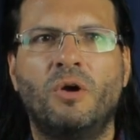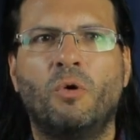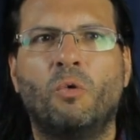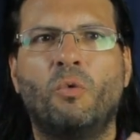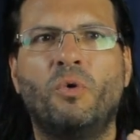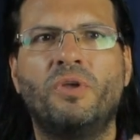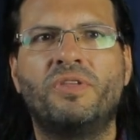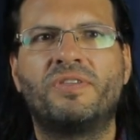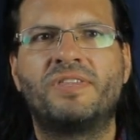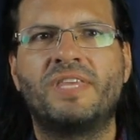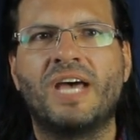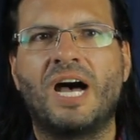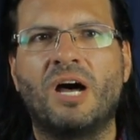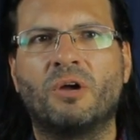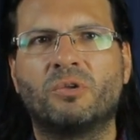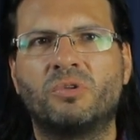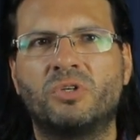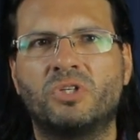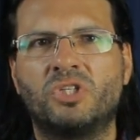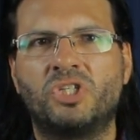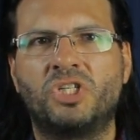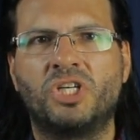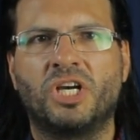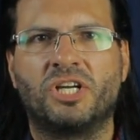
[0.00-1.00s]

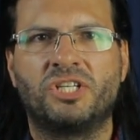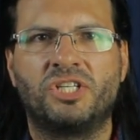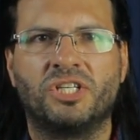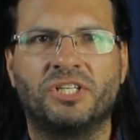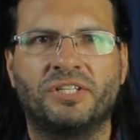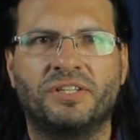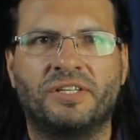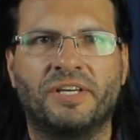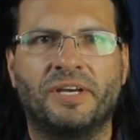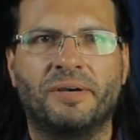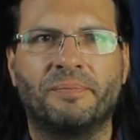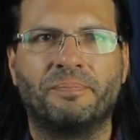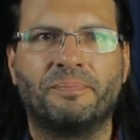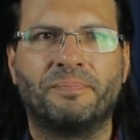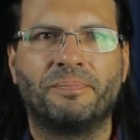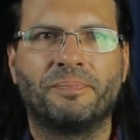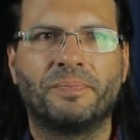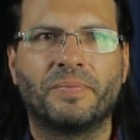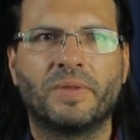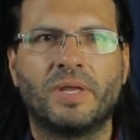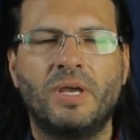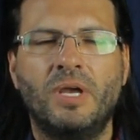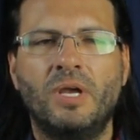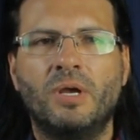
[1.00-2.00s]
without judging them,
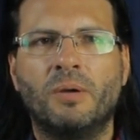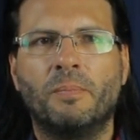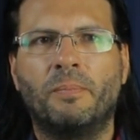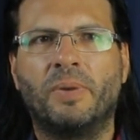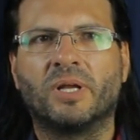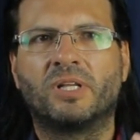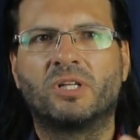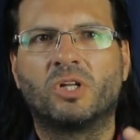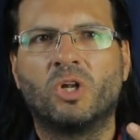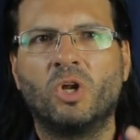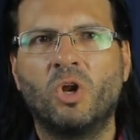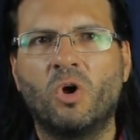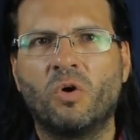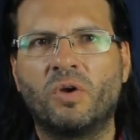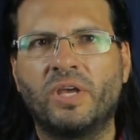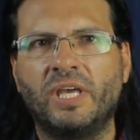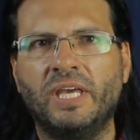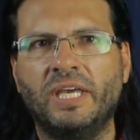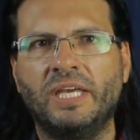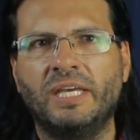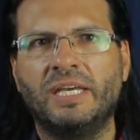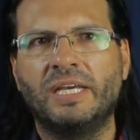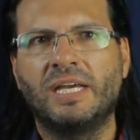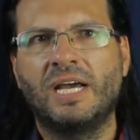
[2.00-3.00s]
but
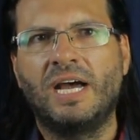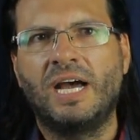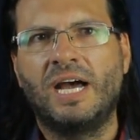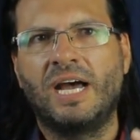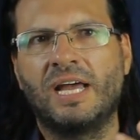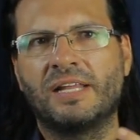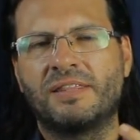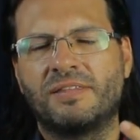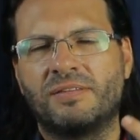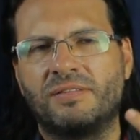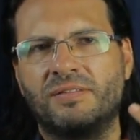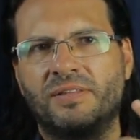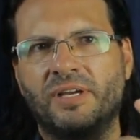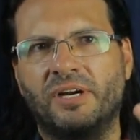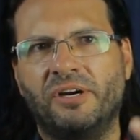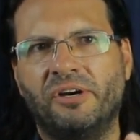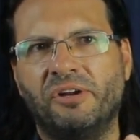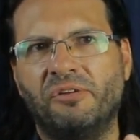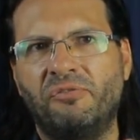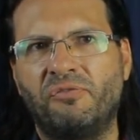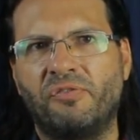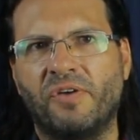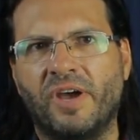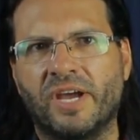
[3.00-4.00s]
looking at their
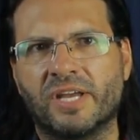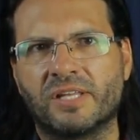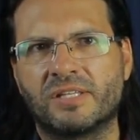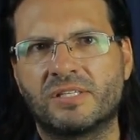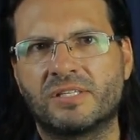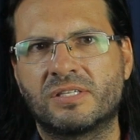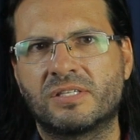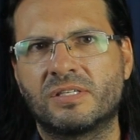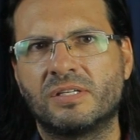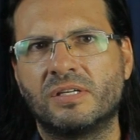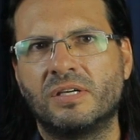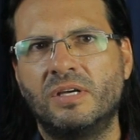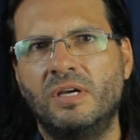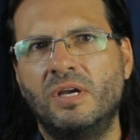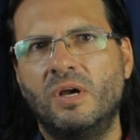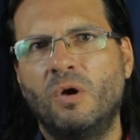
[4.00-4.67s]
effects,